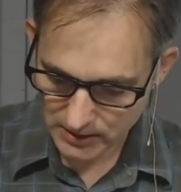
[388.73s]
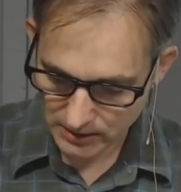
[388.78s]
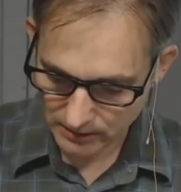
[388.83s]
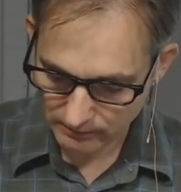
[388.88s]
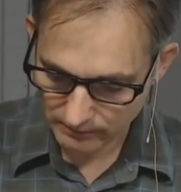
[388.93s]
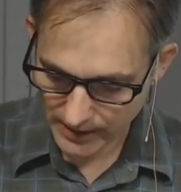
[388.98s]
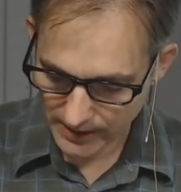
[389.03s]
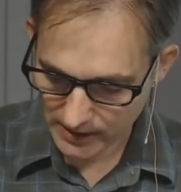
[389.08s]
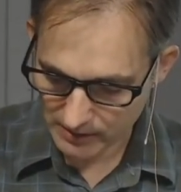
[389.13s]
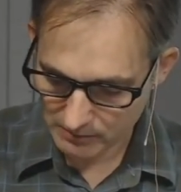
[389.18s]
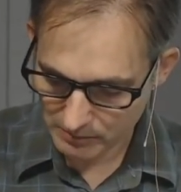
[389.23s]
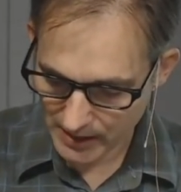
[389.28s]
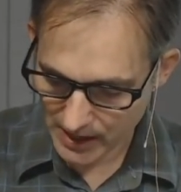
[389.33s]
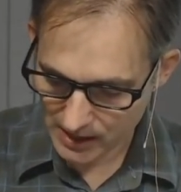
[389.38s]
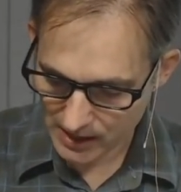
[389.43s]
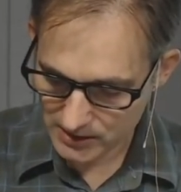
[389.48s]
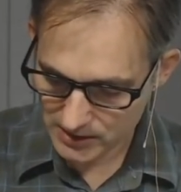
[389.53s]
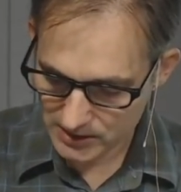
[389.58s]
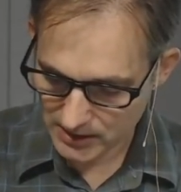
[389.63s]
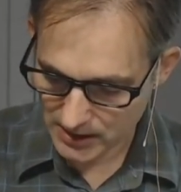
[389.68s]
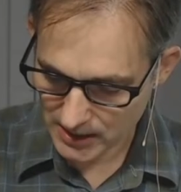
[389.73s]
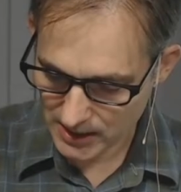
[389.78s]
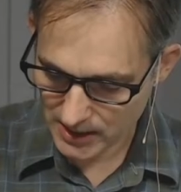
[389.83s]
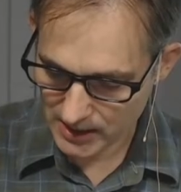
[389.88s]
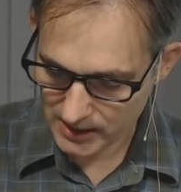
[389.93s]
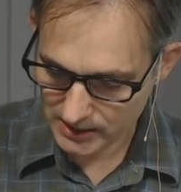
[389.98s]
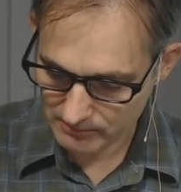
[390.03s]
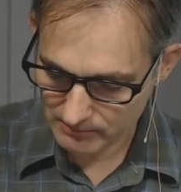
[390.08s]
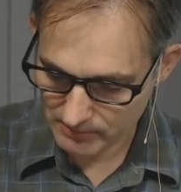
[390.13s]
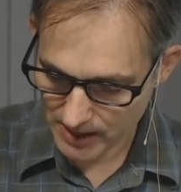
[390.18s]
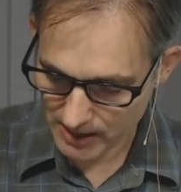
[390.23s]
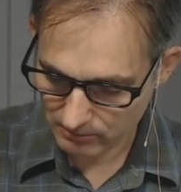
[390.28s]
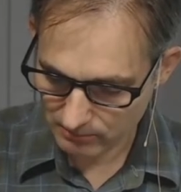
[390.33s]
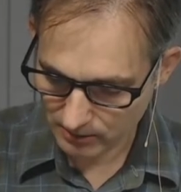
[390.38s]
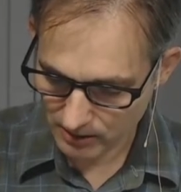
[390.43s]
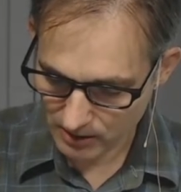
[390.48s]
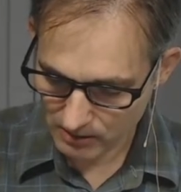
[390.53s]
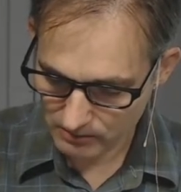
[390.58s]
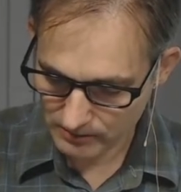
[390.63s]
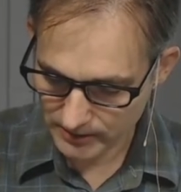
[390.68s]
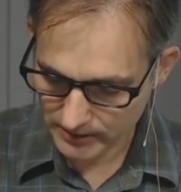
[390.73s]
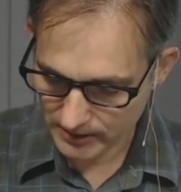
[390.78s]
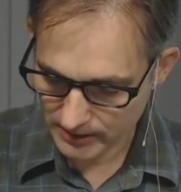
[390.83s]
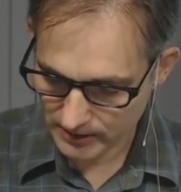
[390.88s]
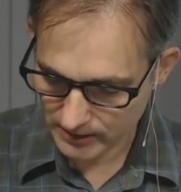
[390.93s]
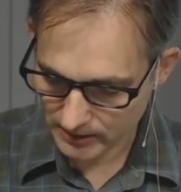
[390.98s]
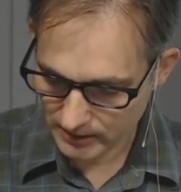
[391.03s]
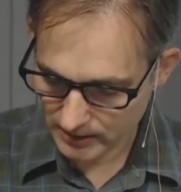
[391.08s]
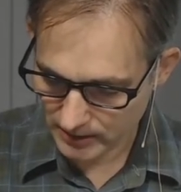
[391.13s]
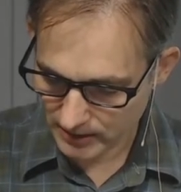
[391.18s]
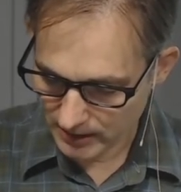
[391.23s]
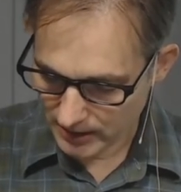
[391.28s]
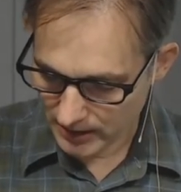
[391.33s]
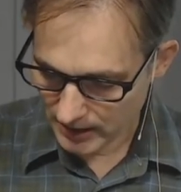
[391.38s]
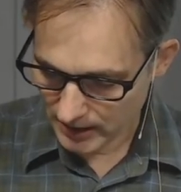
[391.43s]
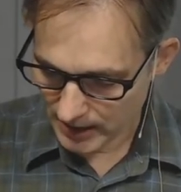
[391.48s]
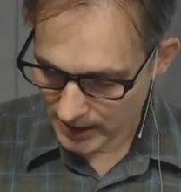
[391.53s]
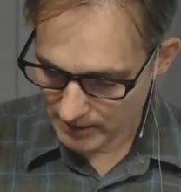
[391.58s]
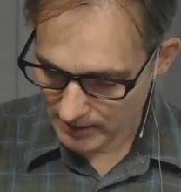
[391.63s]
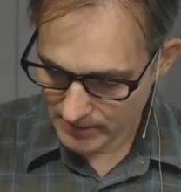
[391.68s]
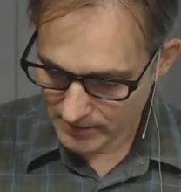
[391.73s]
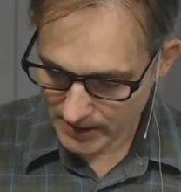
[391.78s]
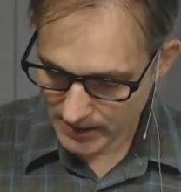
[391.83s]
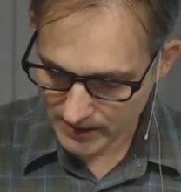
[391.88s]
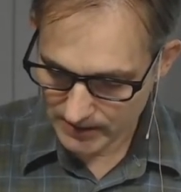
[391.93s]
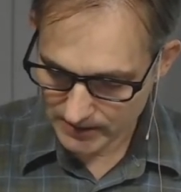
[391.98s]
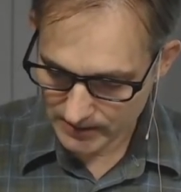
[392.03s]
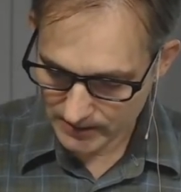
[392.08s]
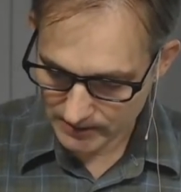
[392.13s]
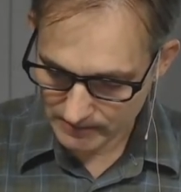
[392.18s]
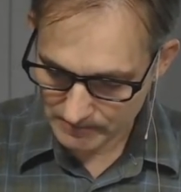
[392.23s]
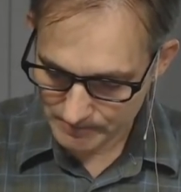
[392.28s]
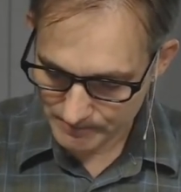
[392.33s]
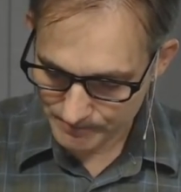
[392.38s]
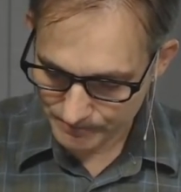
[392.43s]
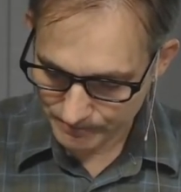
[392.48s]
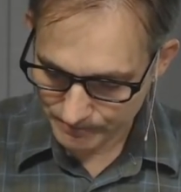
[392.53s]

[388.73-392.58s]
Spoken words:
that in Palestine and Babylonia and Media